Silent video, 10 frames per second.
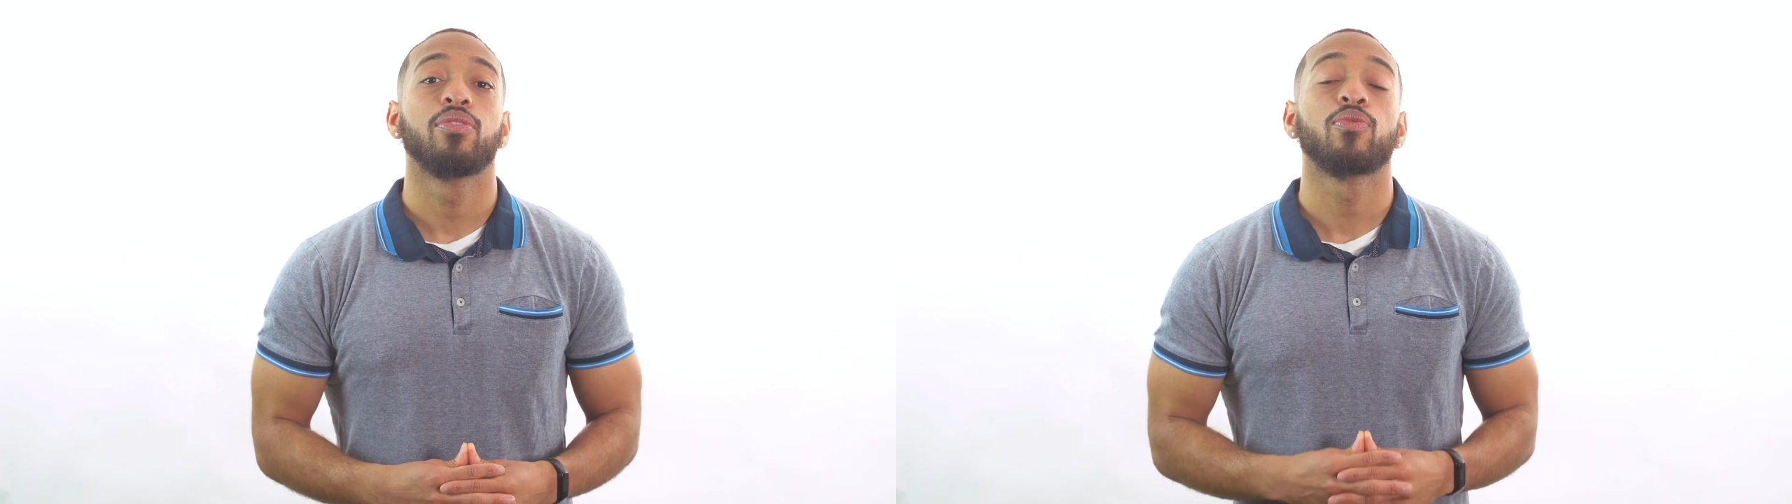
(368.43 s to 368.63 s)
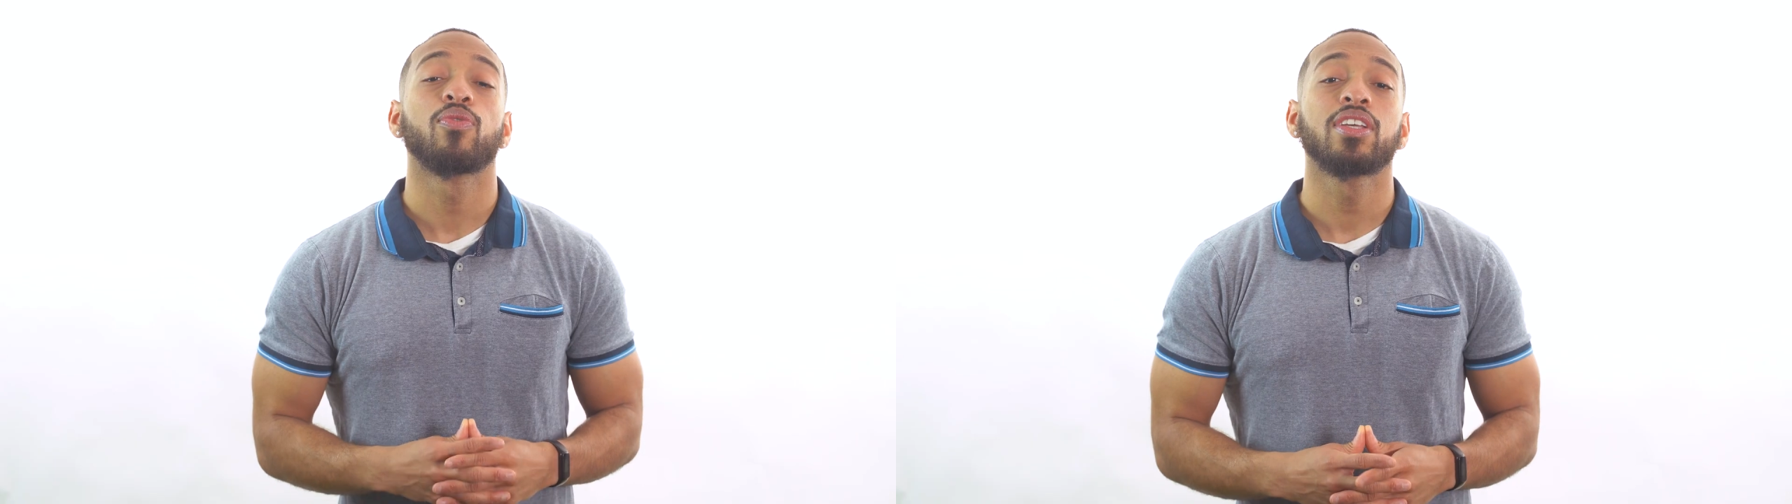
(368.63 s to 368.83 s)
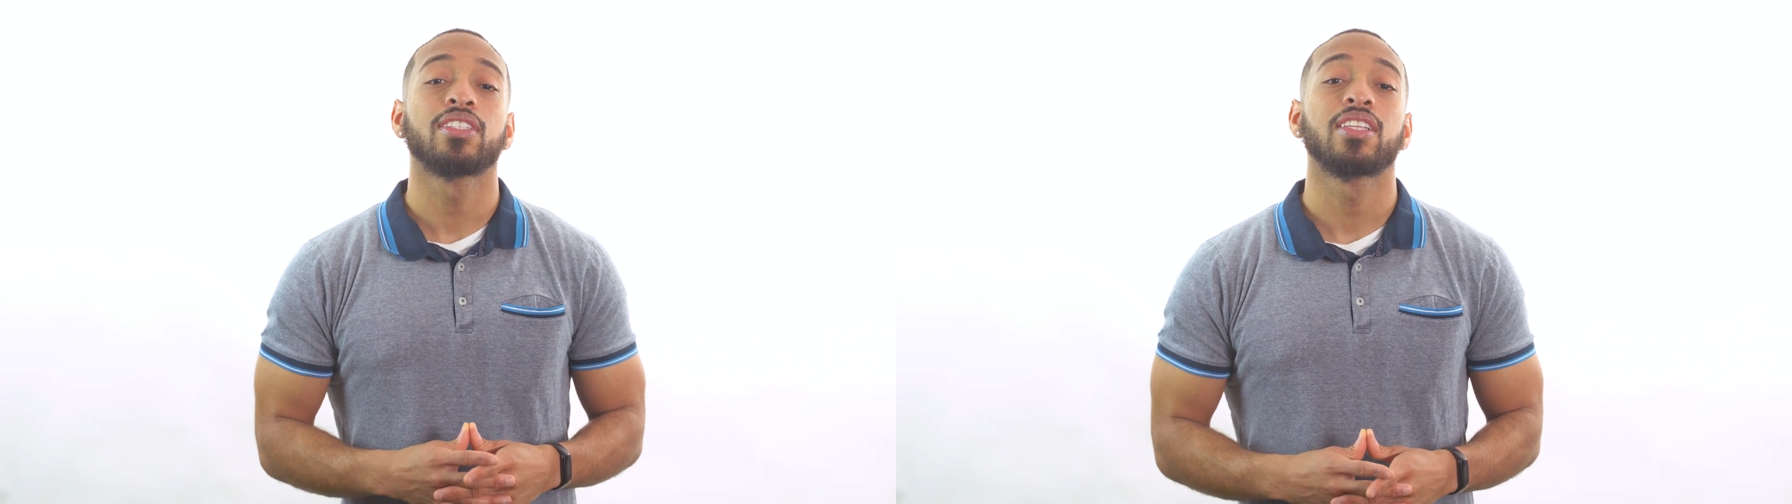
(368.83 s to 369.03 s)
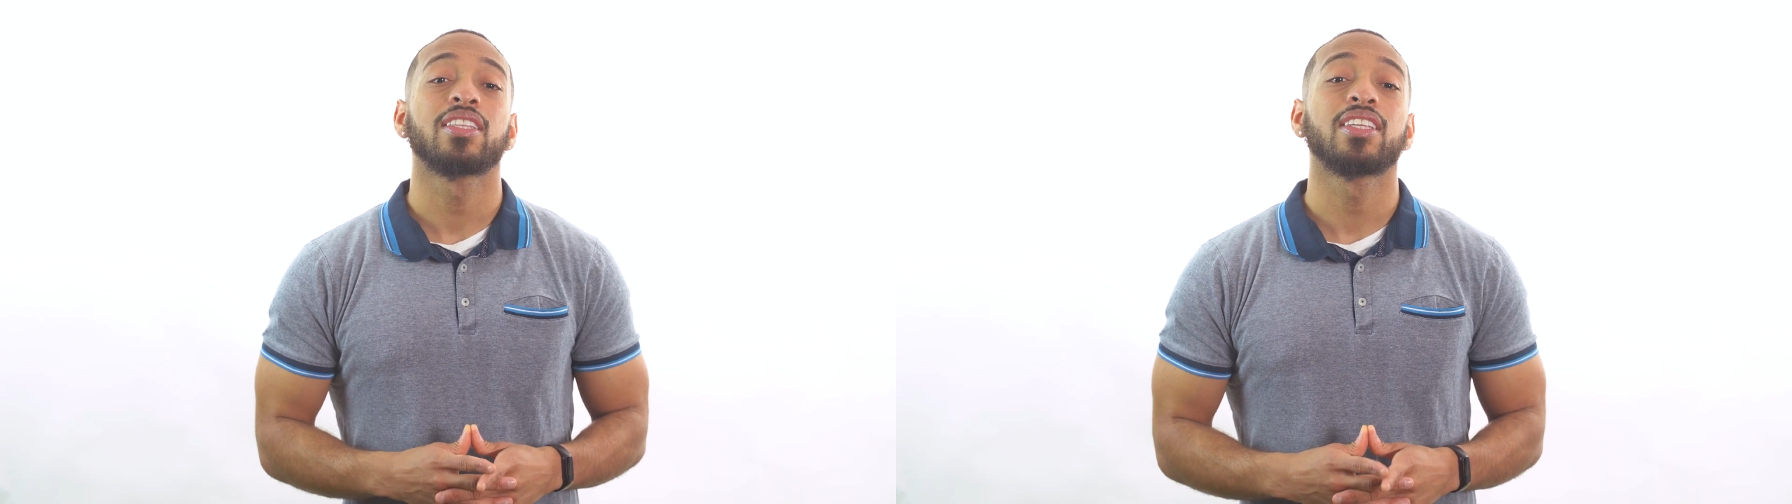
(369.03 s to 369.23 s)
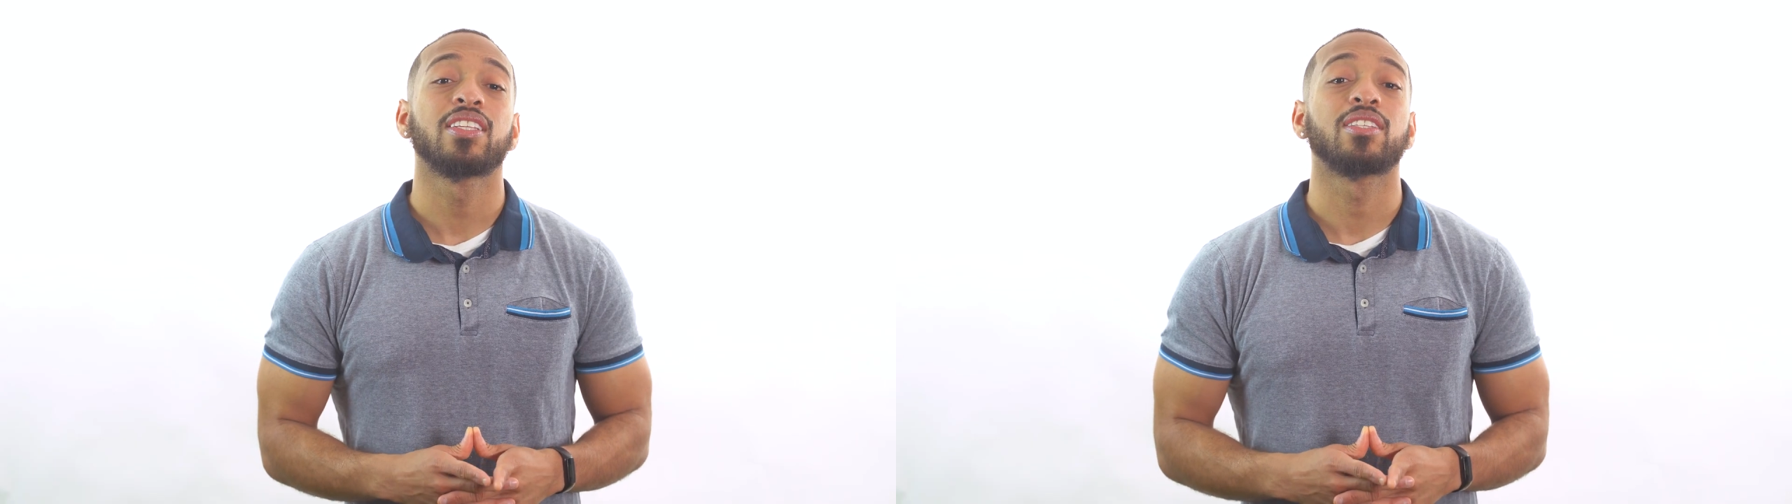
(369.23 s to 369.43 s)
The reason
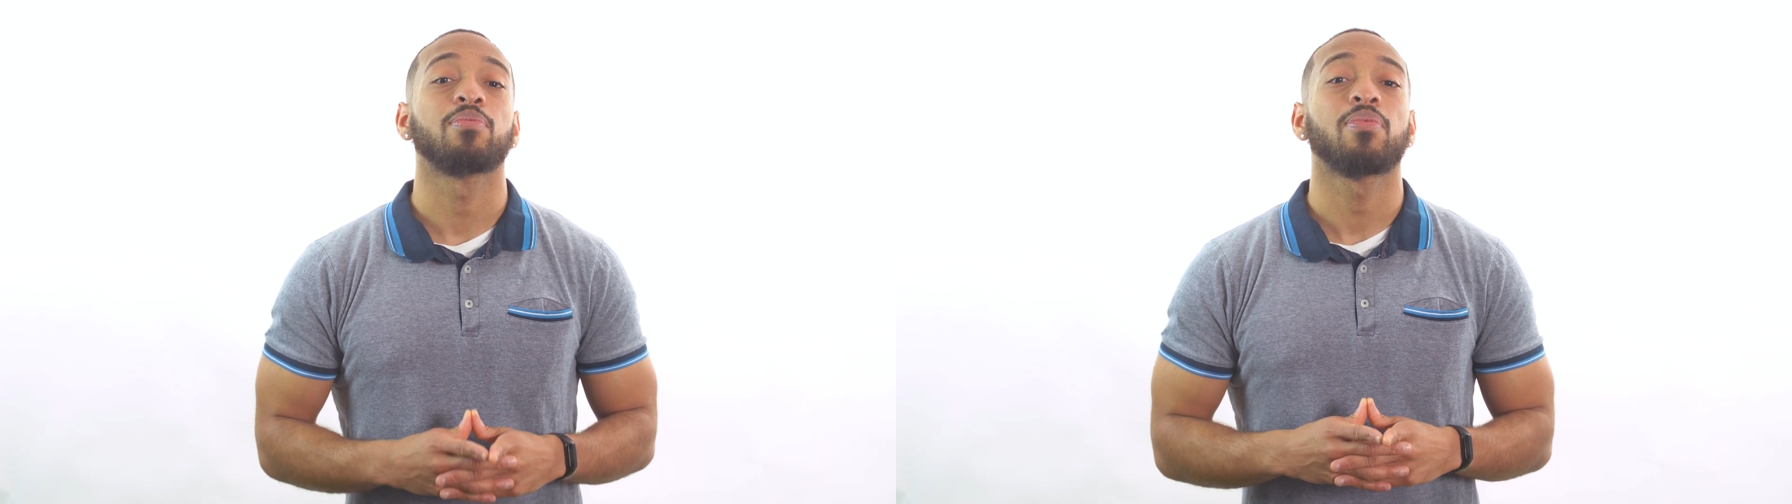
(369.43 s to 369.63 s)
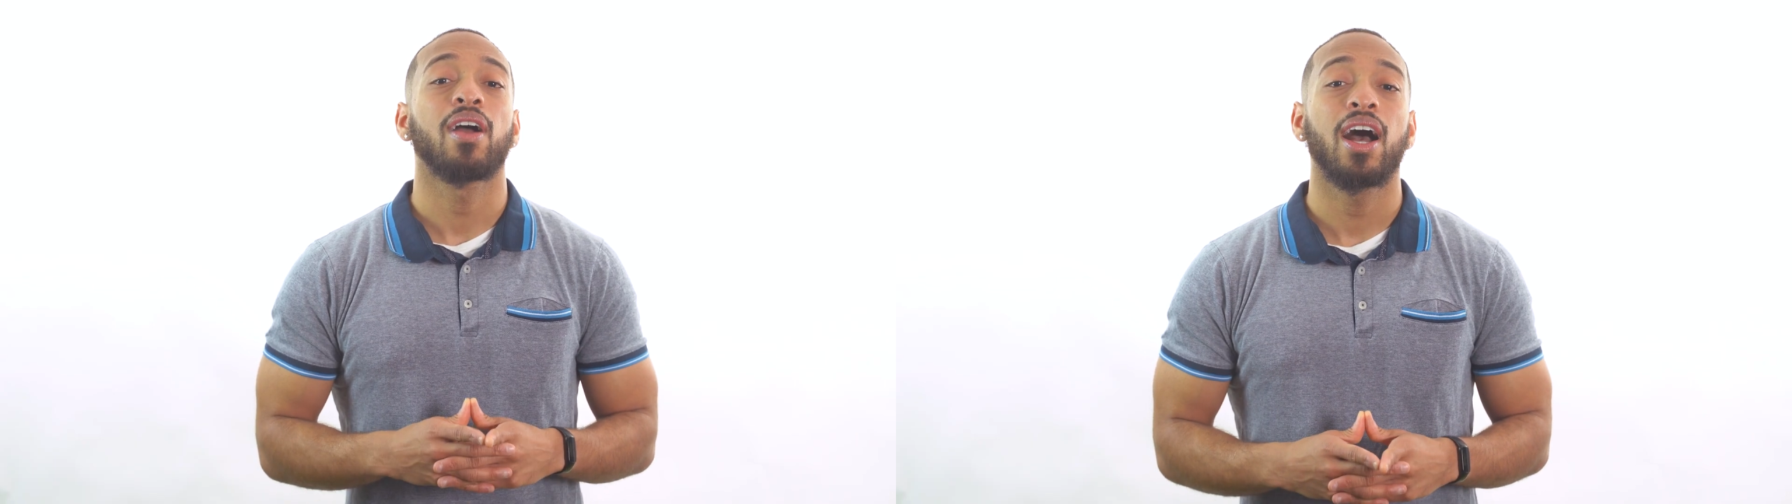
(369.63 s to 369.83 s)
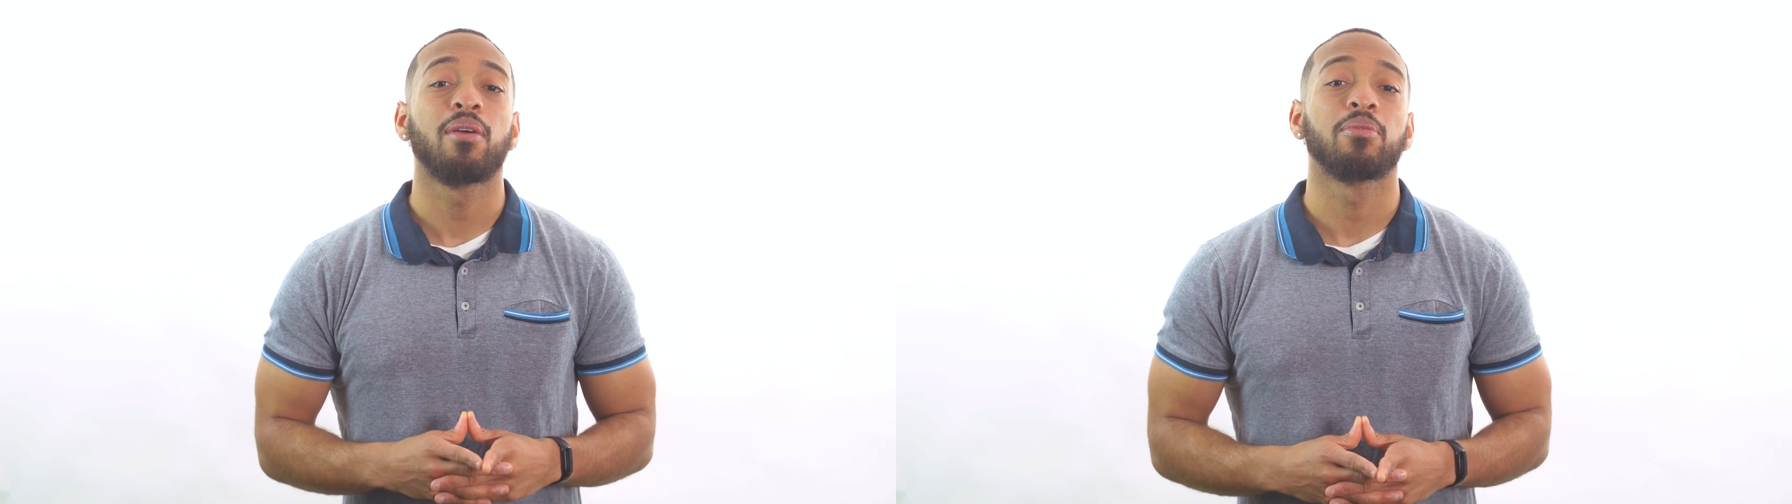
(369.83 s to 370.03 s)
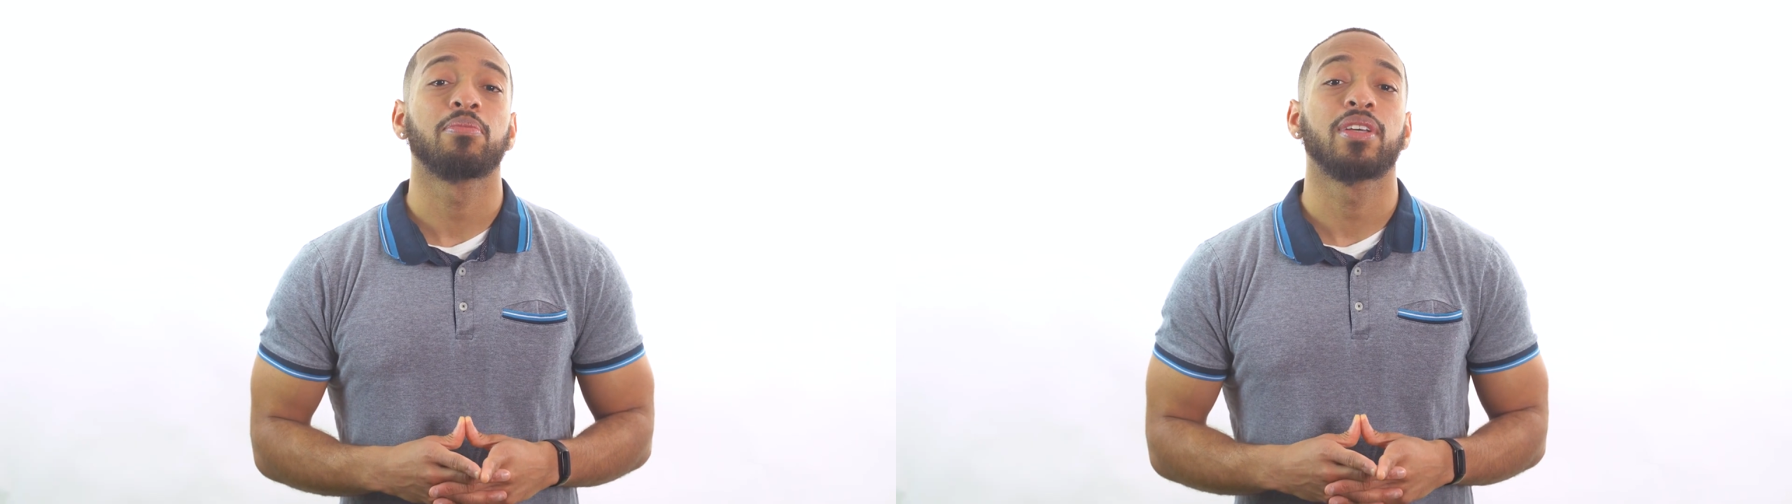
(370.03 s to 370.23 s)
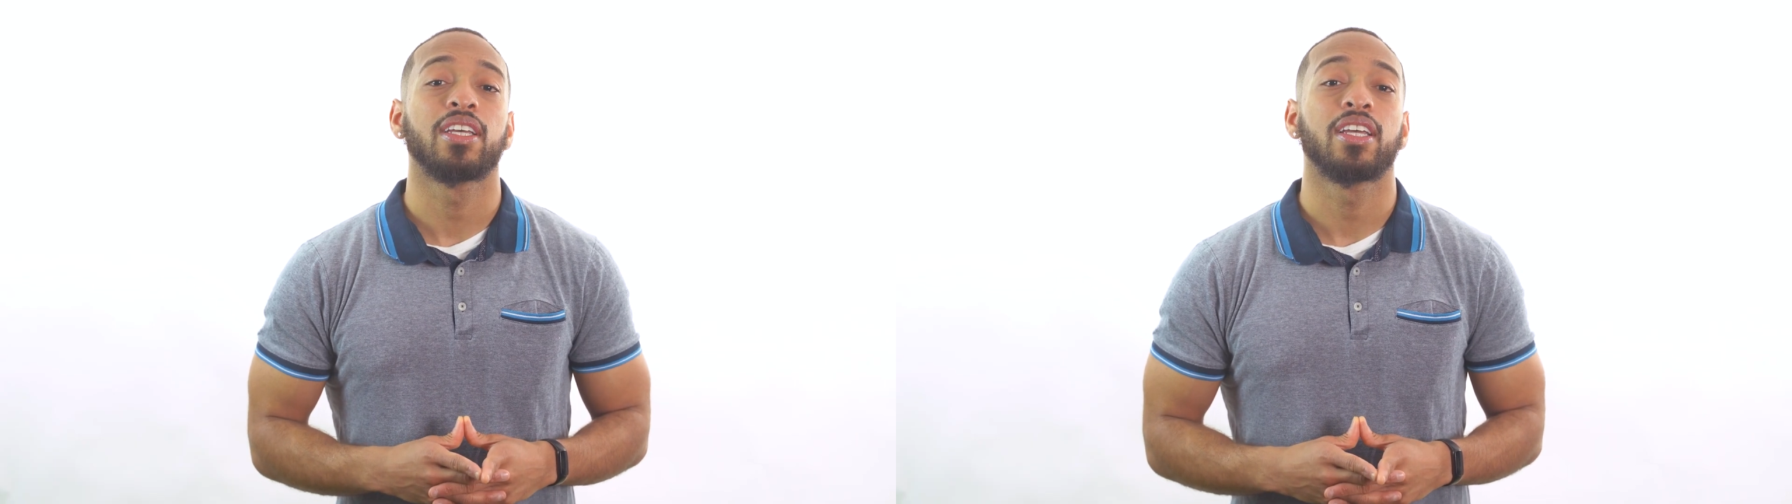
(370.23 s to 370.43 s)
that this is a problem